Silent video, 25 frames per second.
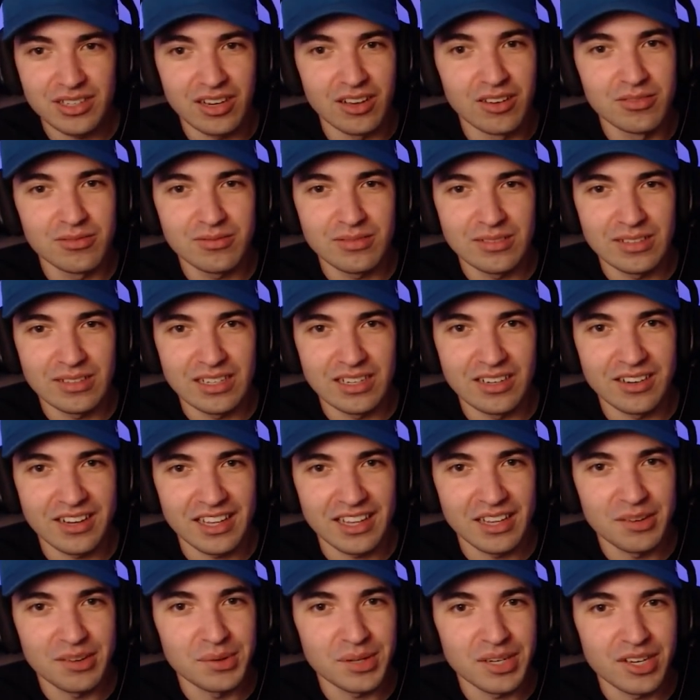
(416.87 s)
Oh, okay,
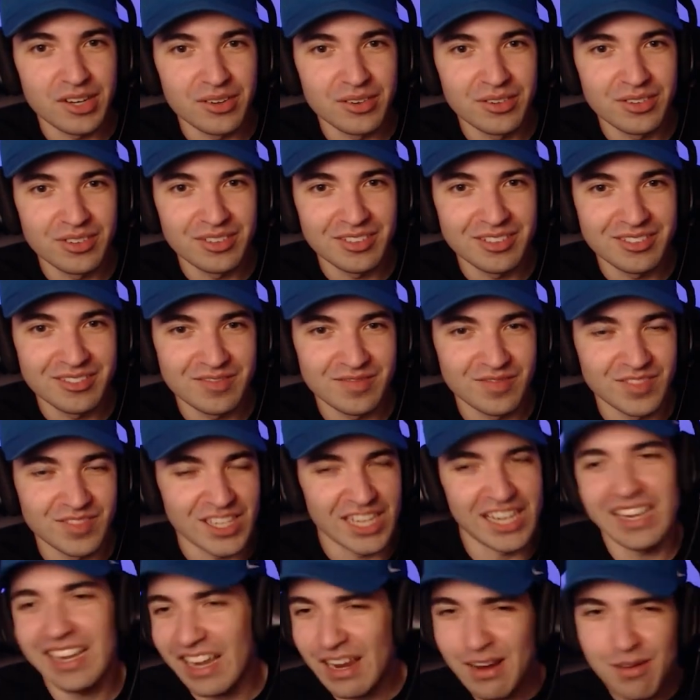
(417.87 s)
there we go.
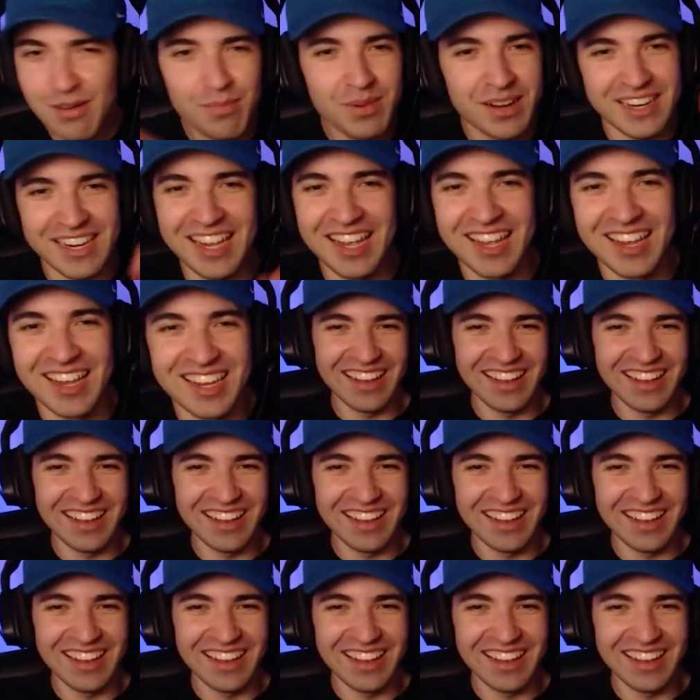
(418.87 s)
Yeah, everybody.